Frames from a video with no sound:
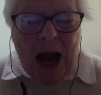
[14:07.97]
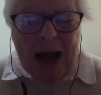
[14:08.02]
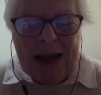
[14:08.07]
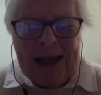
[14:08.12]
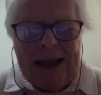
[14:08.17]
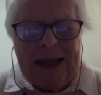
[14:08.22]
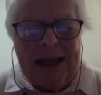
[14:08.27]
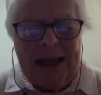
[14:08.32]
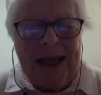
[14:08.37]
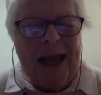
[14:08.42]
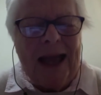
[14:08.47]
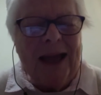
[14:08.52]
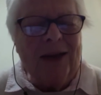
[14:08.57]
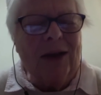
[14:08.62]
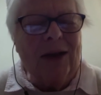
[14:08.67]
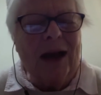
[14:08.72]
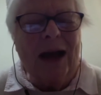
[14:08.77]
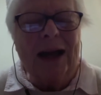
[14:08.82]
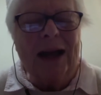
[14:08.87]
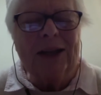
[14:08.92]
I
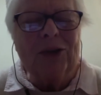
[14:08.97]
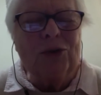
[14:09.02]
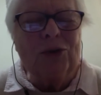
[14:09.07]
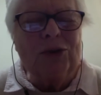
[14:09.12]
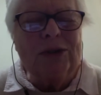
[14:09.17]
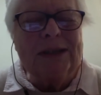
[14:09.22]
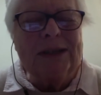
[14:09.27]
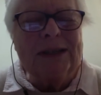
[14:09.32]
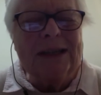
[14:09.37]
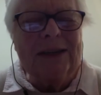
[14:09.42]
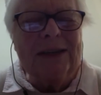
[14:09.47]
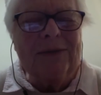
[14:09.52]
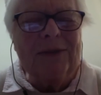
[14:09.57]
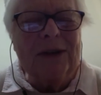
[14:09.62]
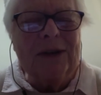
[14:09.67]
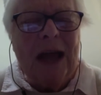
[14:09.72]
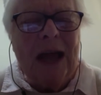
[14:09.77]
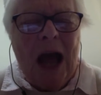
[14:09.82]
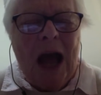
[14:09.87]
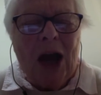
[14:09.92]
couldn't
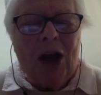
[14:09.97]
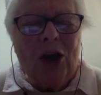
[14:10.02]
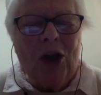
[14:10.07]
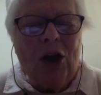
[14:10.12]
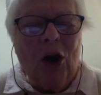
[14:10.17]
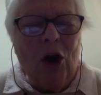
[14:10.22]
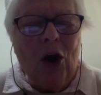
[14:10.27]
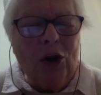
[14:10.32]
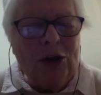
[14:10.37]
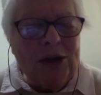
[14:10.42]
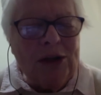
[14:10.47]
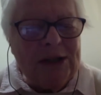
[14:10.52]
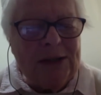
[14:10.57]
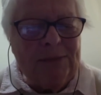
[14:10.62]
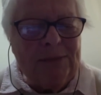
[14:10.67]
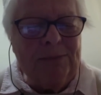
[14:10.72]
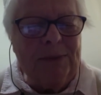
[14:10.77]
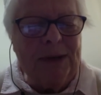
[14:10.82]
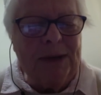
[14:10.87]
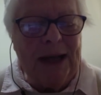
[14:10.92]
even
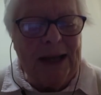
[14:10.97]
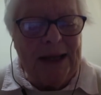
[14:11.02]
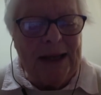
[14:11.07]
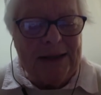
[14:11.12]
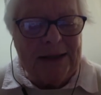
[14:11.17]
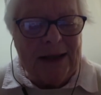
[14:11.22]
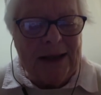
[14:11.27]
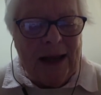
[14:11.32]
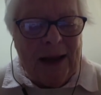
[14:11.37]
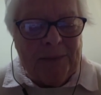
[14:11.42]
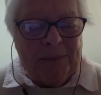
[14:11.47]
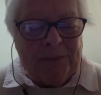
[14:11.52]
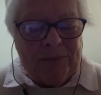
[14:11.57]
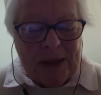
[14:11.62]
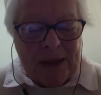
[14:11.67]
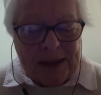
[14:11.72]
contemplate